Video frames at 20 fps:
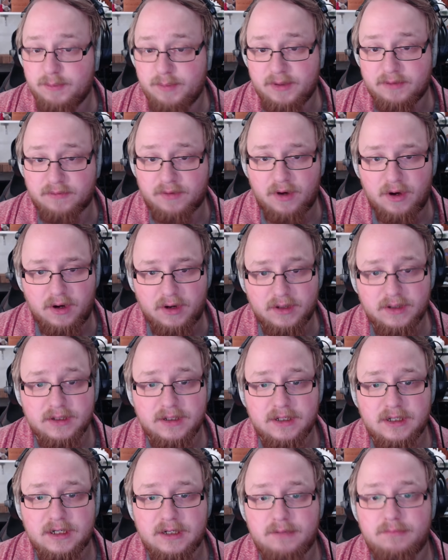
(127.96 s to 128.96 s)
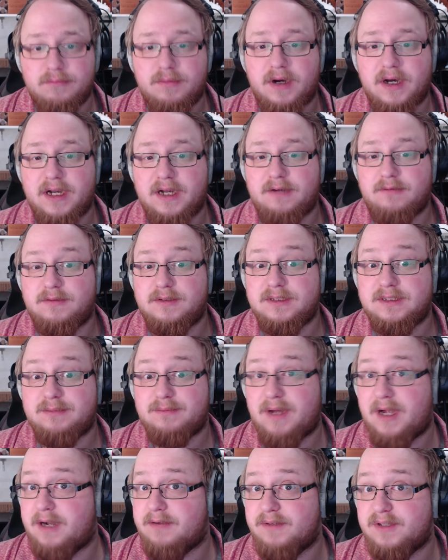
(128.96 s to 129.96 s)
be wrong, but it was
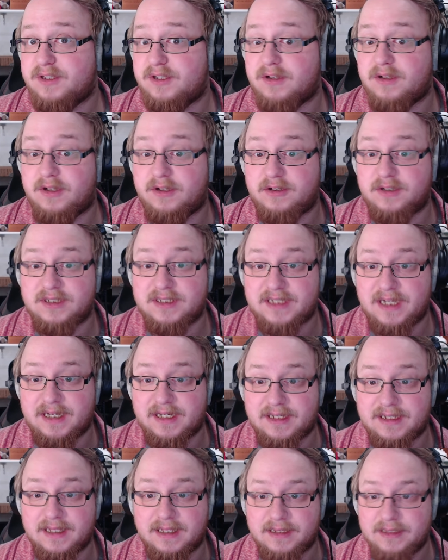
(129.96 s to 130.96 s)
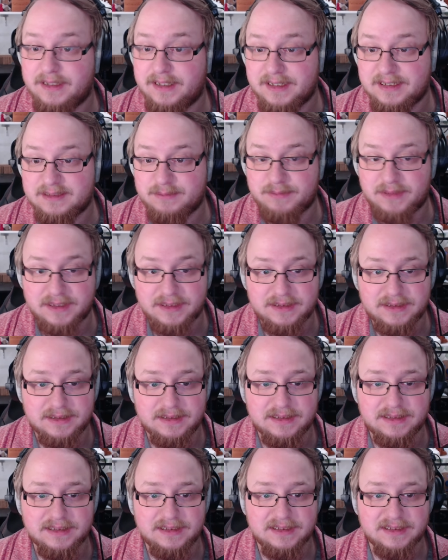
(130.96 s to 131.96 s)
my original understanding that Linux Mint
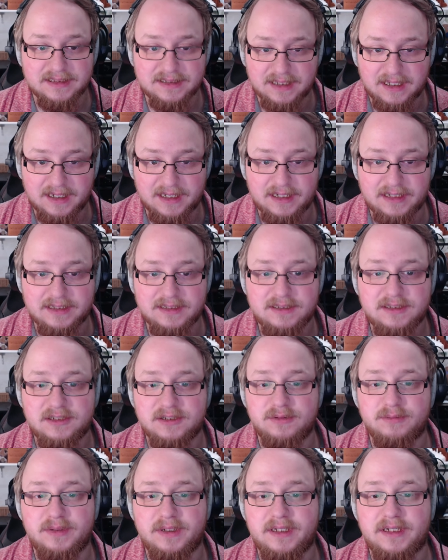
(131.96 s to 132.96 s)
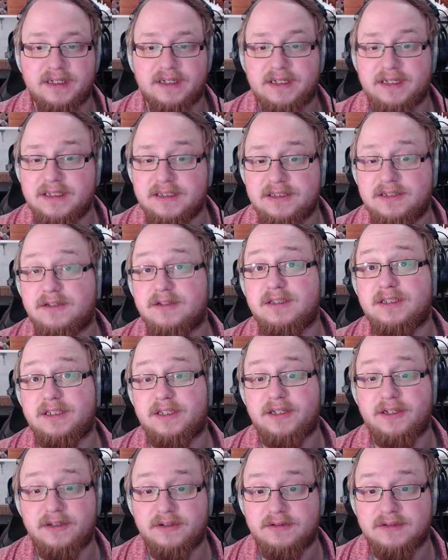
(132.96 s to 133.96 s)
is designed to be easier to
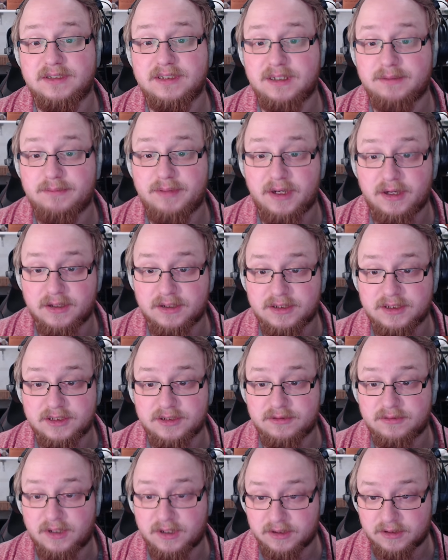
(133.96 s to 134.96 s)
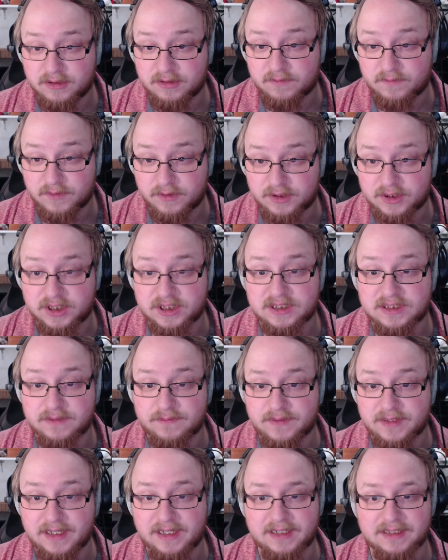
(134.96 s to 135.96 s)
use compared to other versions
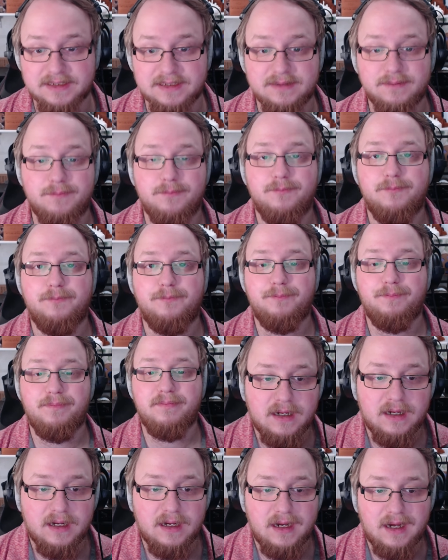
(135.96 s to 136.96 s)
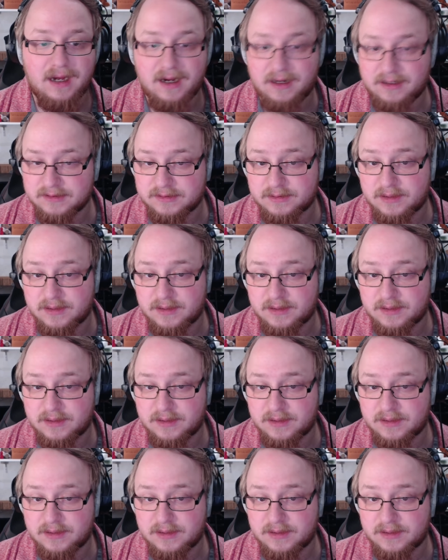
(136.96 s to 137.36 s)
of Linux. I also